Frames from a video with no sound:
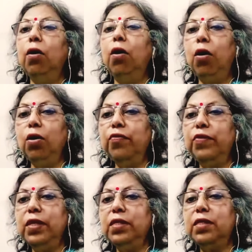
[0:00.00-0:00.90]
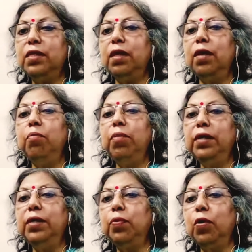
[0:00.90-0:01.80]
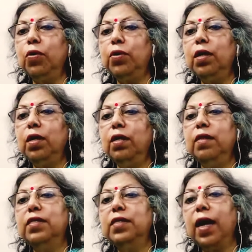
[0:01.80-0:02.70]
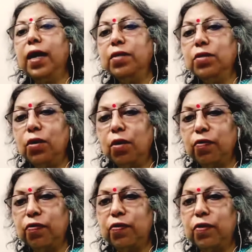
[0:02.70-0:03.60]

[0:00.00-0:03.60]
All of this built upon the science of